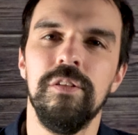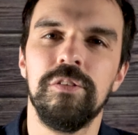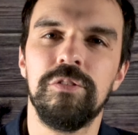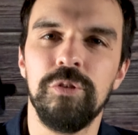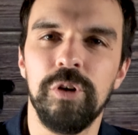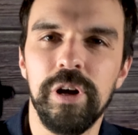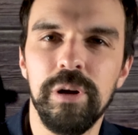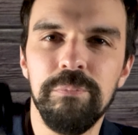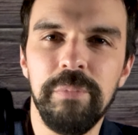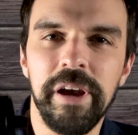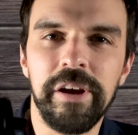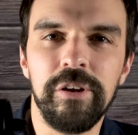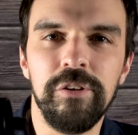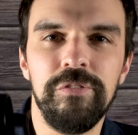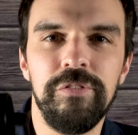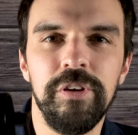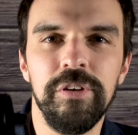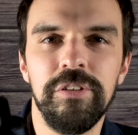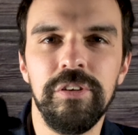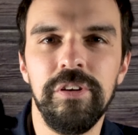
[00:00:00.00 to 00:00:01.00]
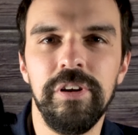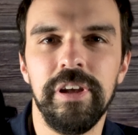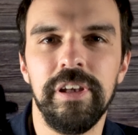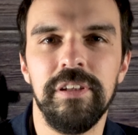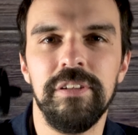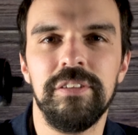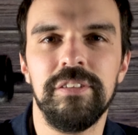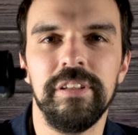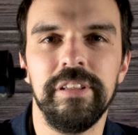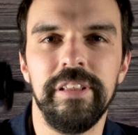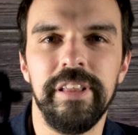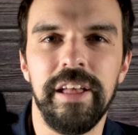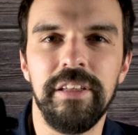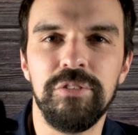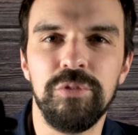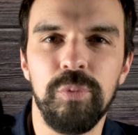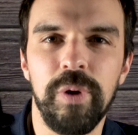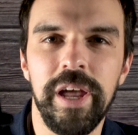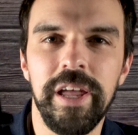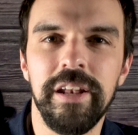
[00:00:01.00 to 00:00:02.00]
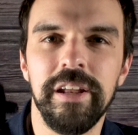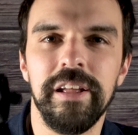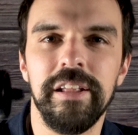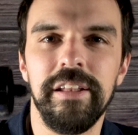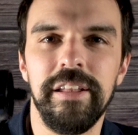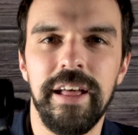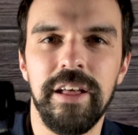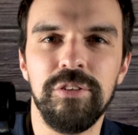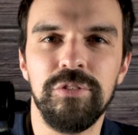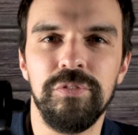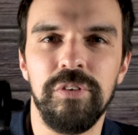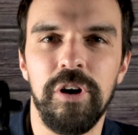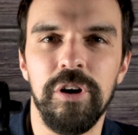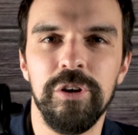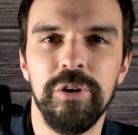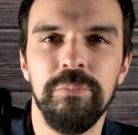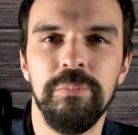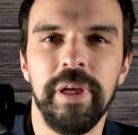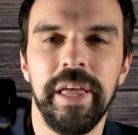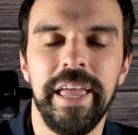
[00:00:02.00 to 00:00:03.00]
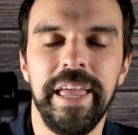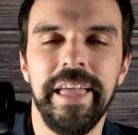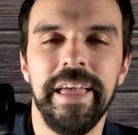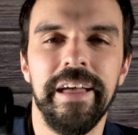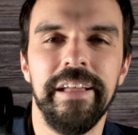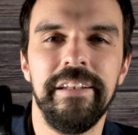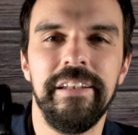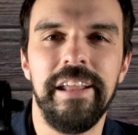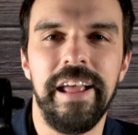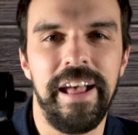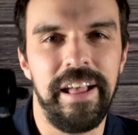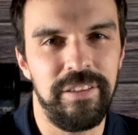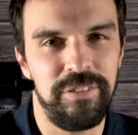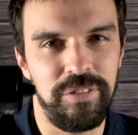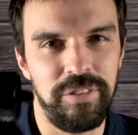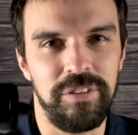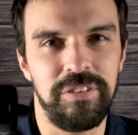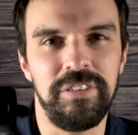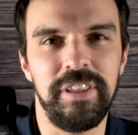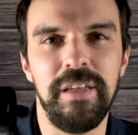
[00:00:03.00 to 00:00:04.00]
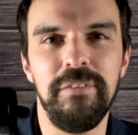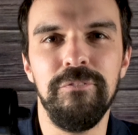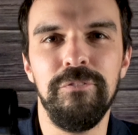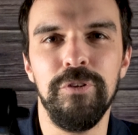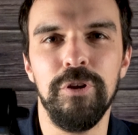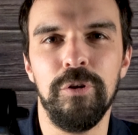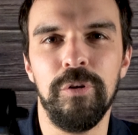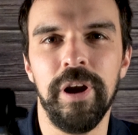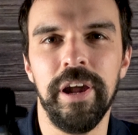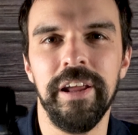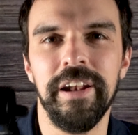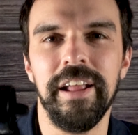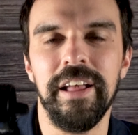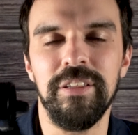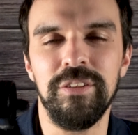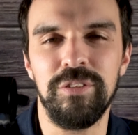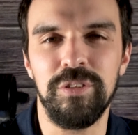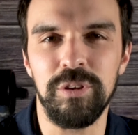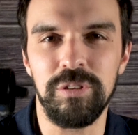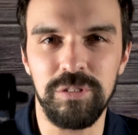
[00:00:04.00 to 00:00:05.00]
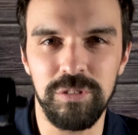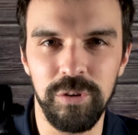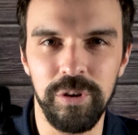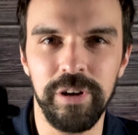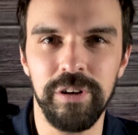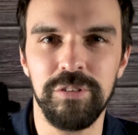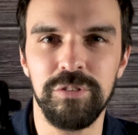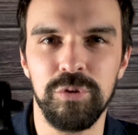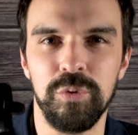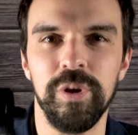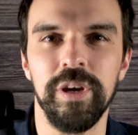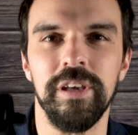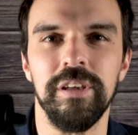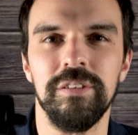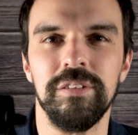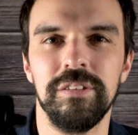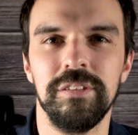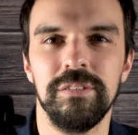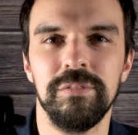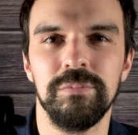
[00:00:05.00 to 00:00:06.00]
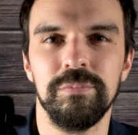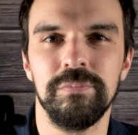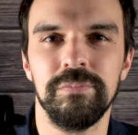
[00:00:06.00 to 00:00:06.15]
The Sawyer Microfilter is less weight, less volume, and has the same flow rate as the Sawyer Squeeze.